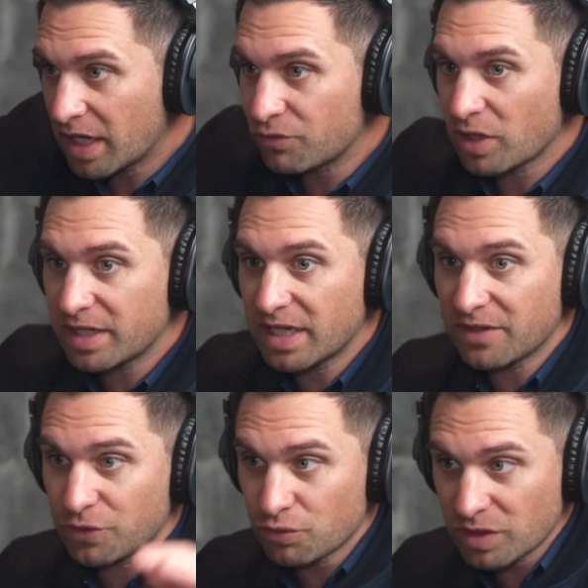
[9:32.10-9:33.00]
And
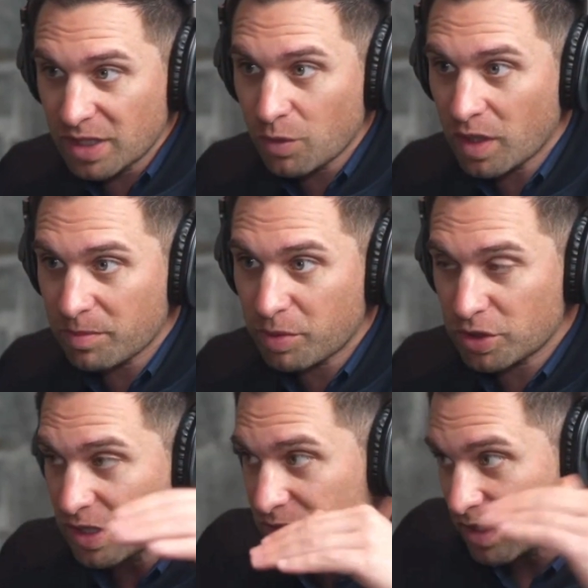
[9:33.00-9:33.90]
if you really want to
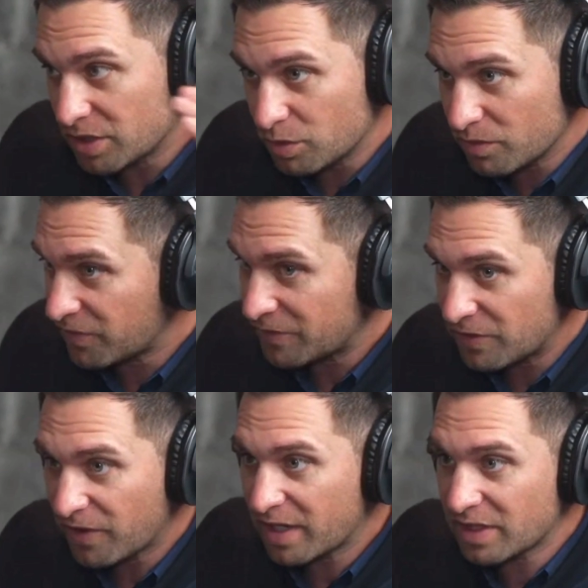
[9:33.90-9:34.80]
put in you
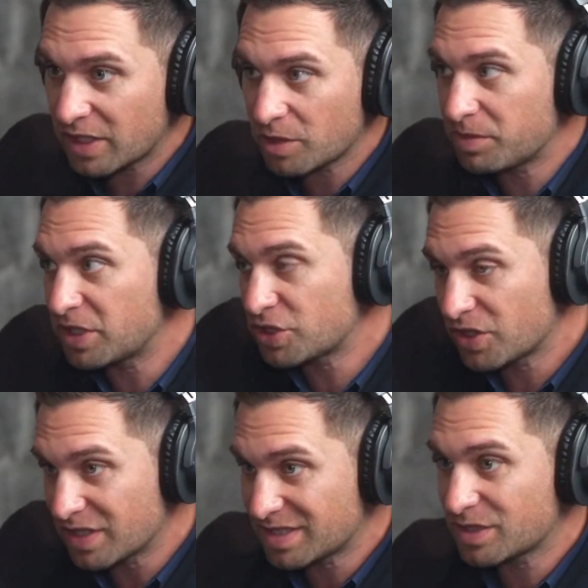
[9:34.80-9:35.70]
55, lay on a beach,
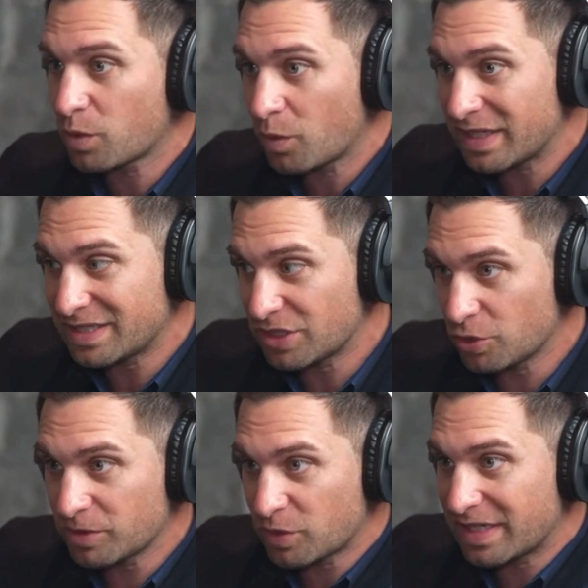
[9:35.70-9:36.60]
this is what we need to
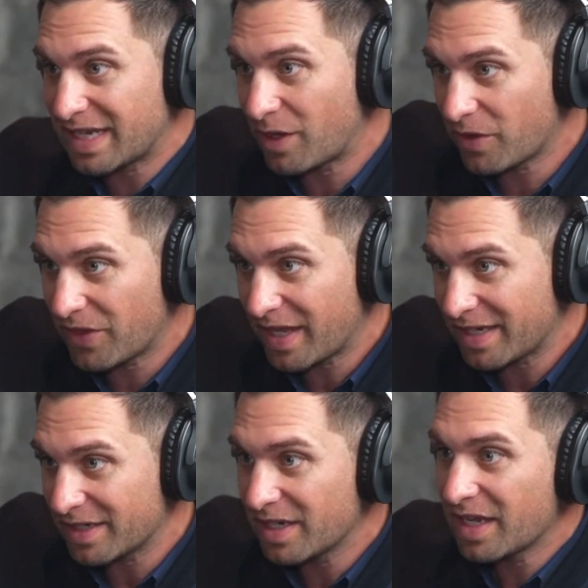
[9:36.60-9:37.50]
do between now and
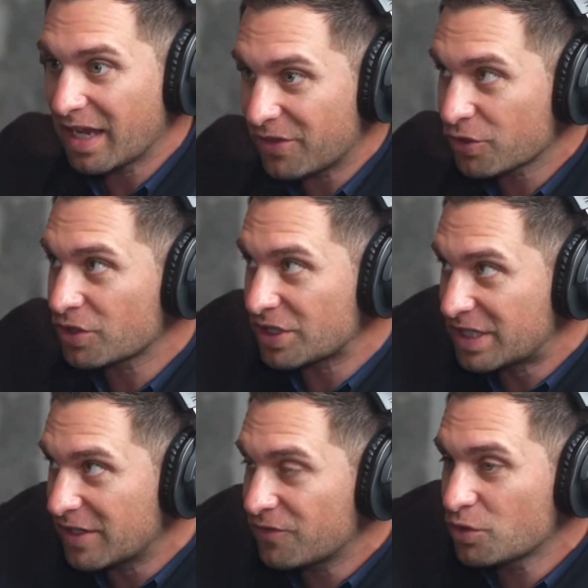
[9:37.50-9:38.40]
then. And they're going to
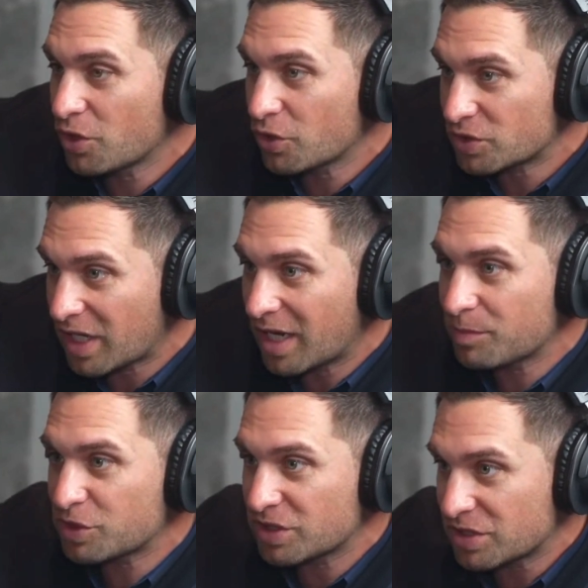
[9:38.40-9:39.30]
give you those
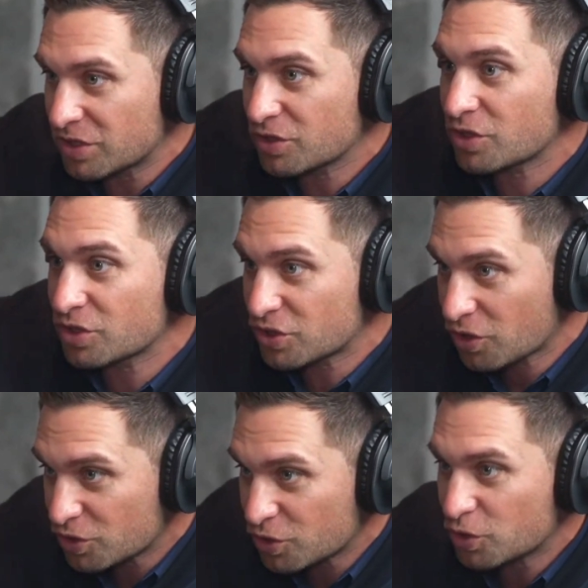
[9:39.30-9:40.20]
options, and they're going to
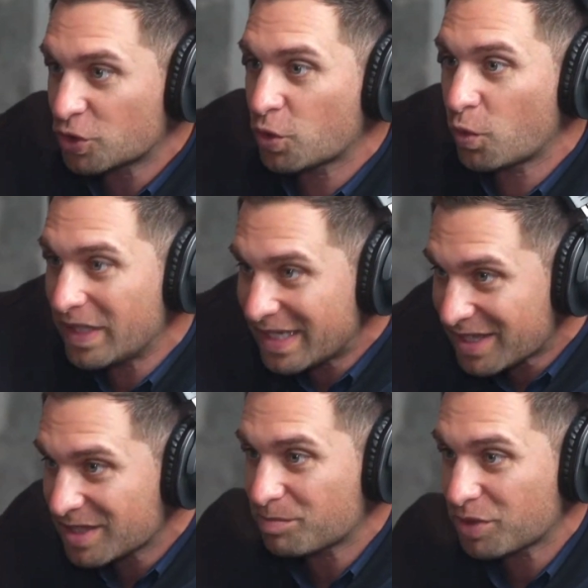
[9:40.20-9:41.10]
start to
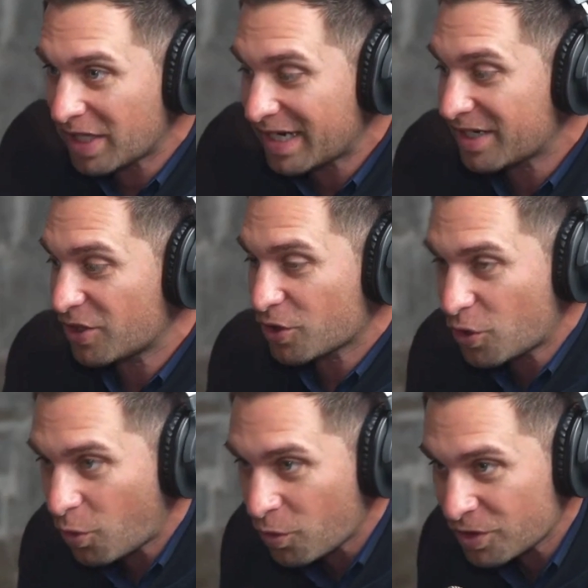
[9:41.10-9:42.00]
tweak the plan
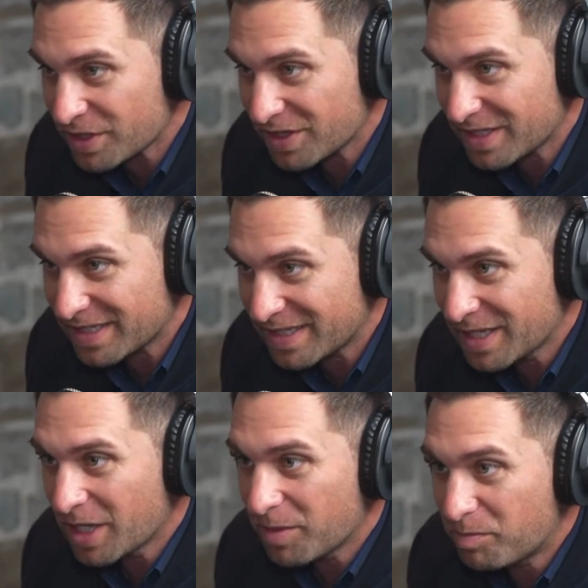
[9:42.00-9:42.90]
accordingly
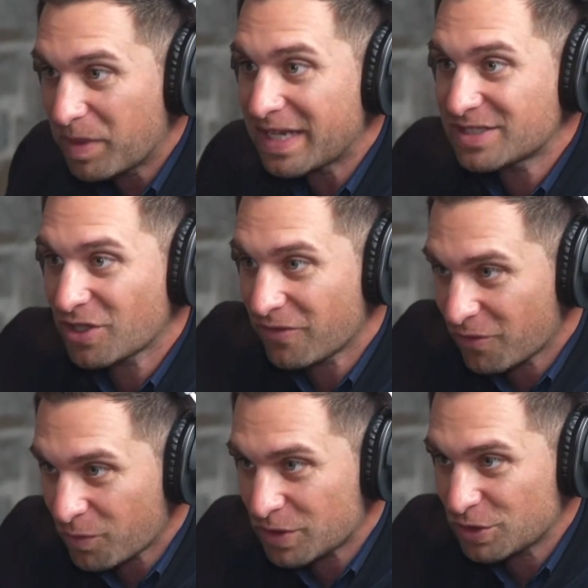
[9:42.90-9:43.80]
based off
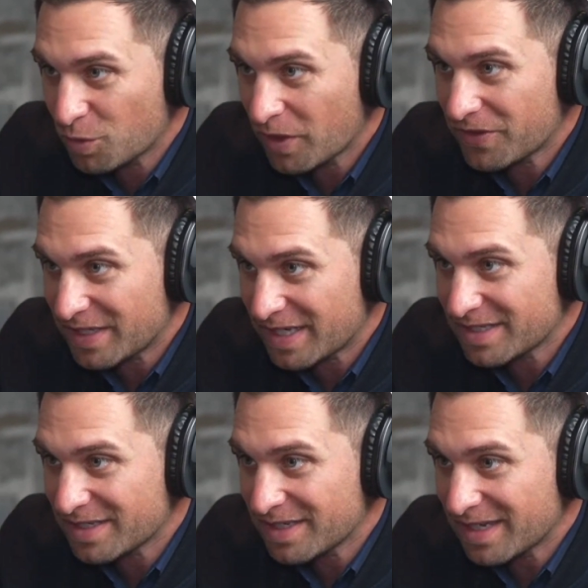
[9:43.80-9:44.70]
of what you want the
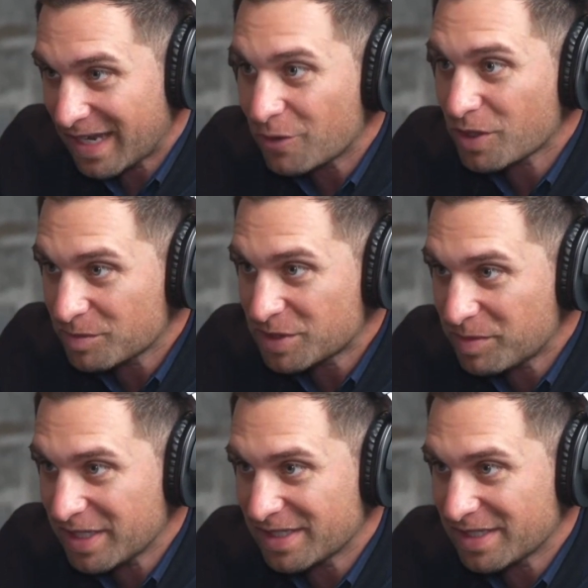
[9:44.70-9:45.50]
end outcome to be.